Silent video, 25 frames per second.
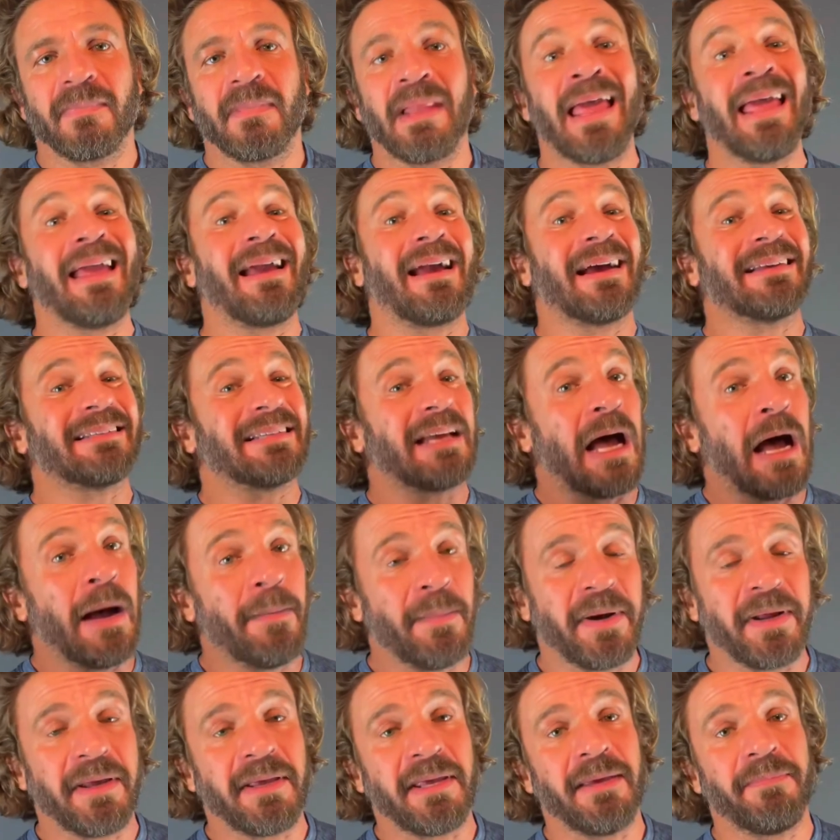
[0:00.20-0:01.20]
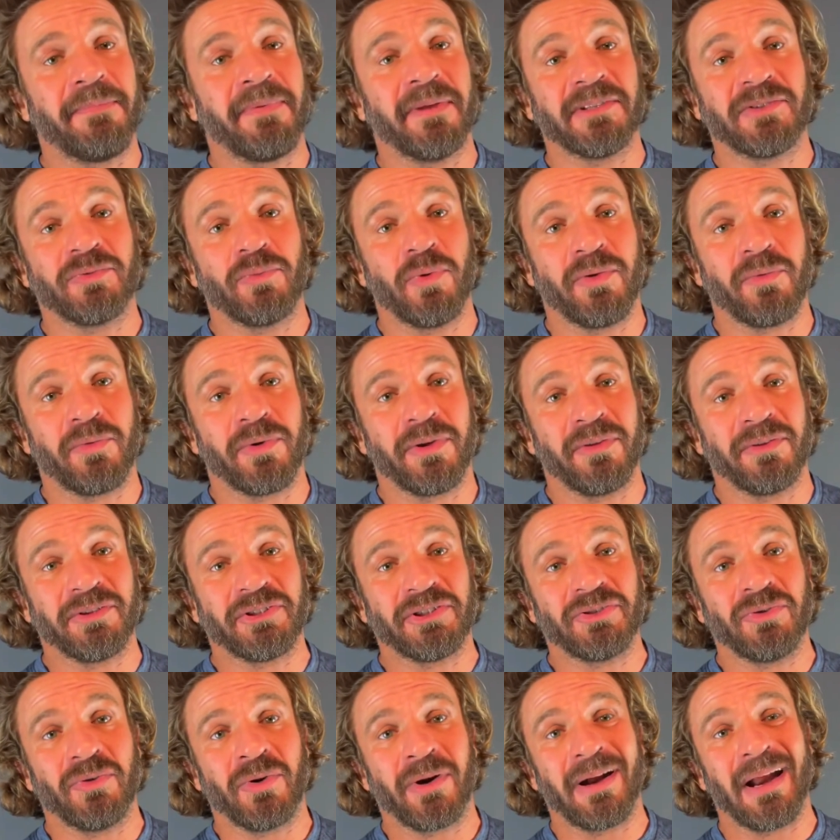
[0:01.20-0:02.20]
Hey guys, I'm gonna keep this one real
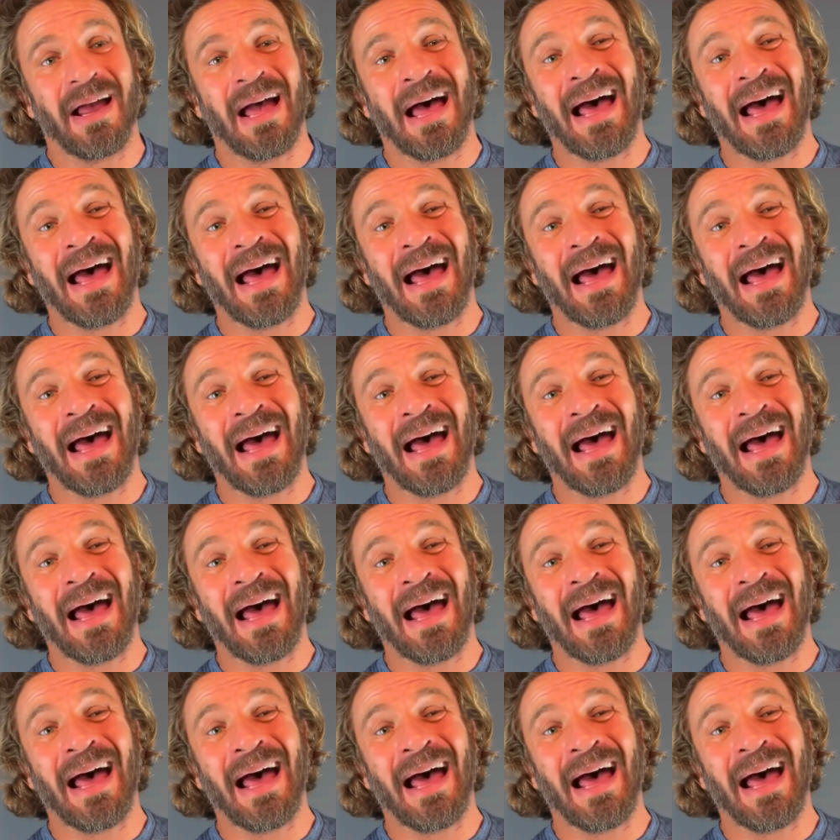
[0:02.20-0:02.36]
short.